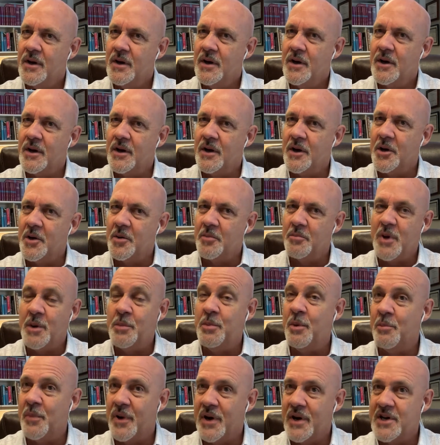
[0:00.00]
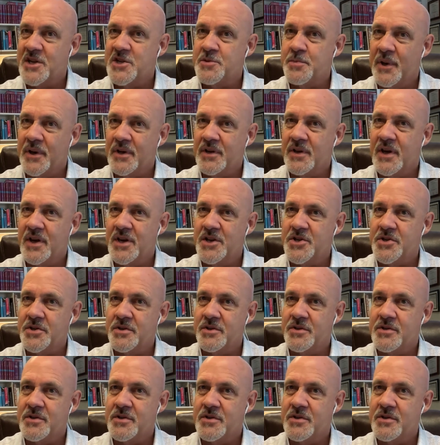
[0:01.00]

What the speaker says: maybe my expectations.